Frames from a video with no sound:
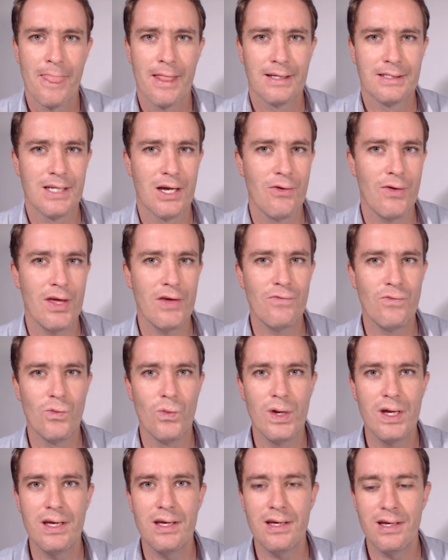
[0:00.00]
So if
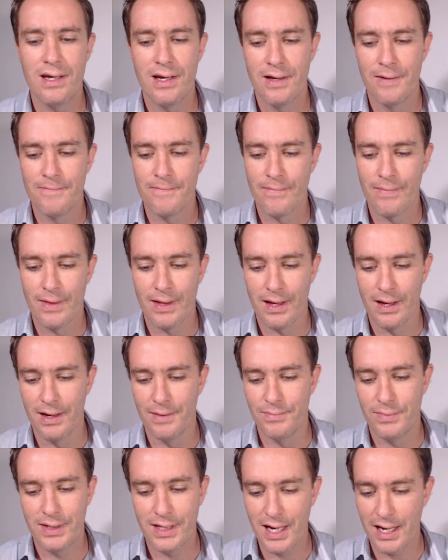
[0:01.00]
we
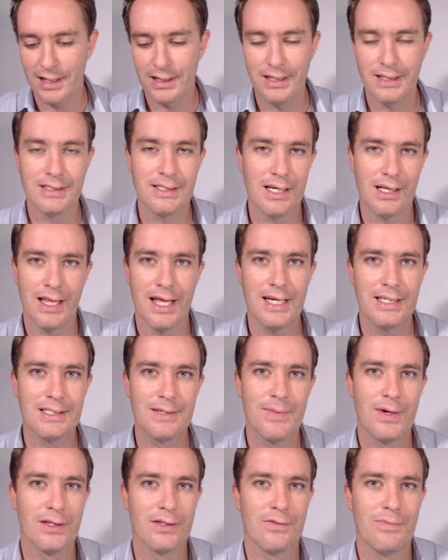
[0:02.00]
um, currently sell X
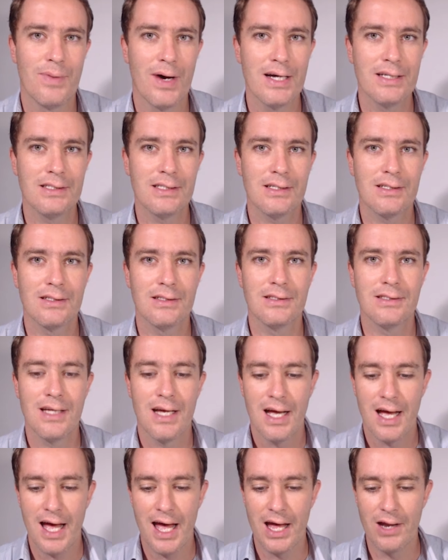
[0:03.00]
amount of bicycles
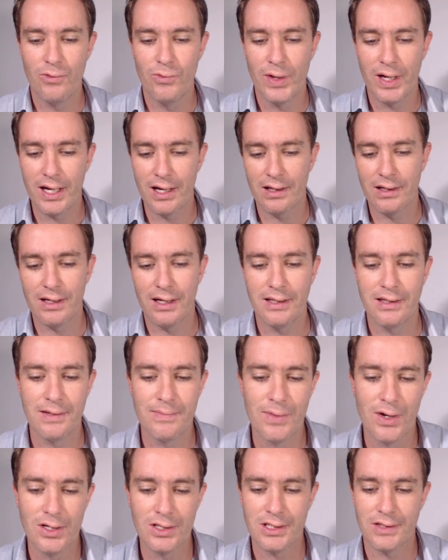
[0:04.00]
and we calculate the
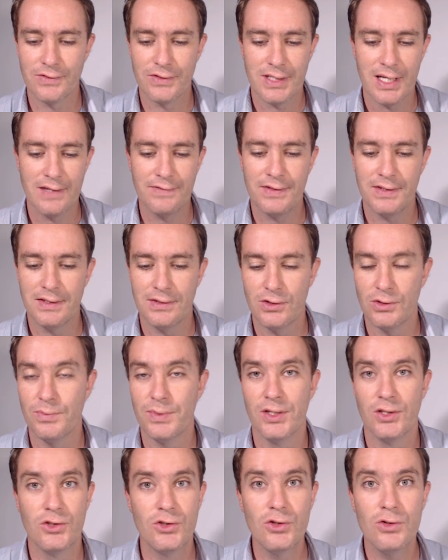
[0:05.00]
margin of safety to
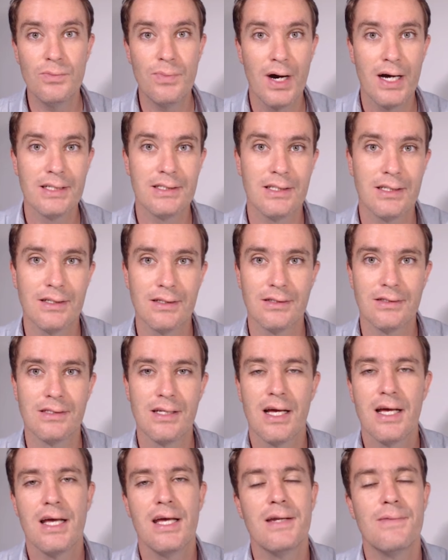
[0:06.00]
be two bicycles,
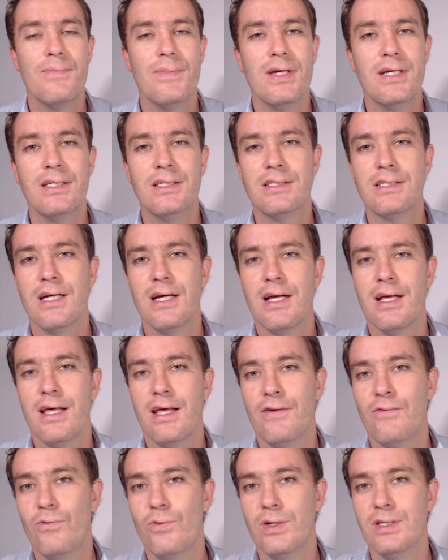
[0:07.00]
it means
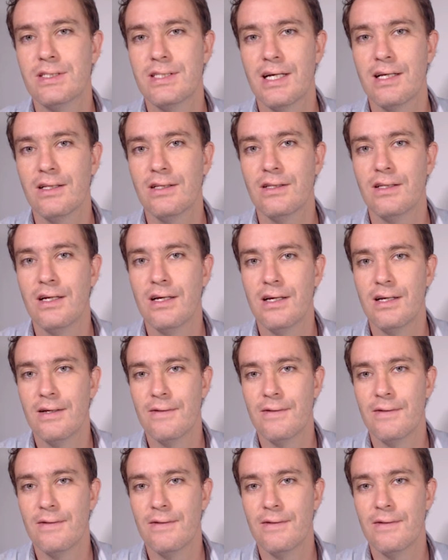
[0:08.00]
if we sell